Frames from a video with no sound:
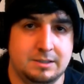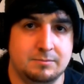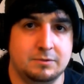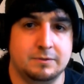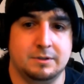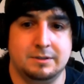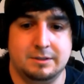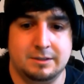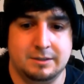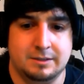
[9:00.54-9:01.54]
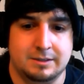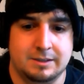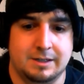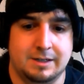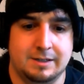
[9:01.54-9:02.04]
move on,
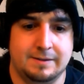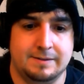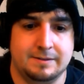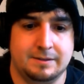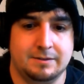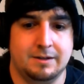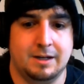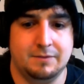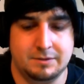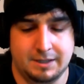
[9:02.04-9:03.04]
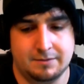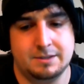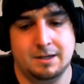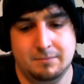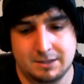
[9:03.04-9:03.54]
and you know, have your
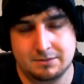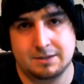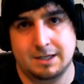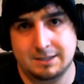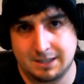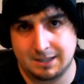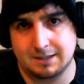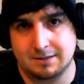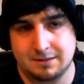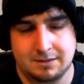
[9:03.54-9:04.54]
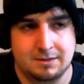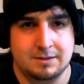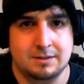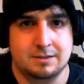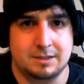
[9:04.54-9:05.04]
downtime. That's okay. Take
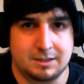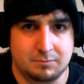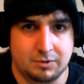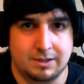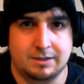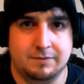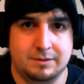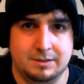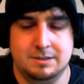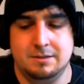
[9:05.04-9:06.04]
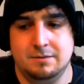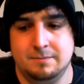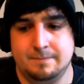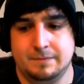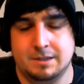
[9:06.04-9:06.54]
a break if you need to.
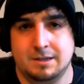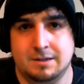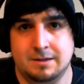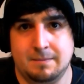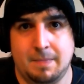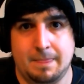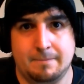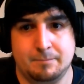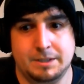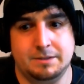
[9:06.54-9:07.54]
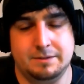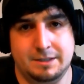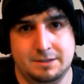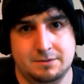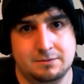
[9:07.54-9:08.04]
But you
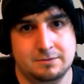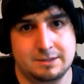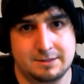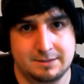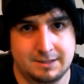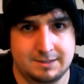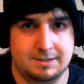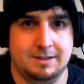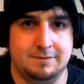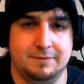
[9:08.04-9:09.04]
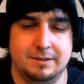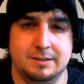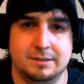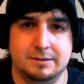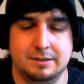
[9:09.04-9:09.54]
need to assess that
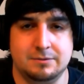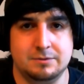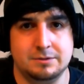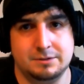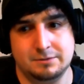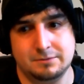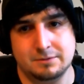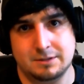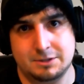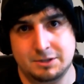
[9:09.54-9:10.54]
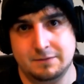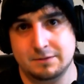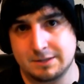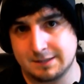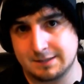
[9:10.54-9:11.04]
failure in order to achieve your
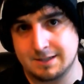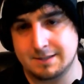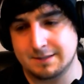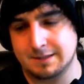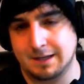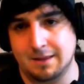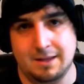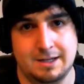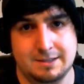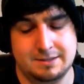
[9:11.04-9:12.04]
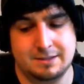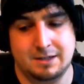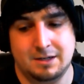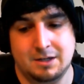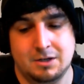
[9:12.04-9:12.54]
successes, and that's
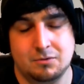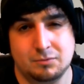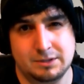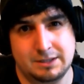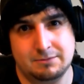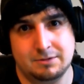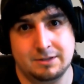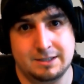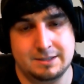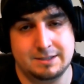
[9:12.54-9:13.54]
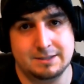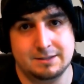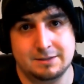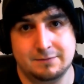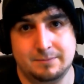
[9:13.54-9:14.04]
really where I see a
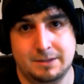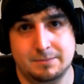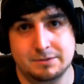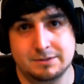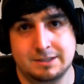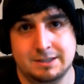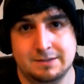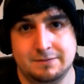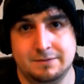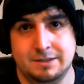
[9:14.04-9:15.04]
lot of people kind of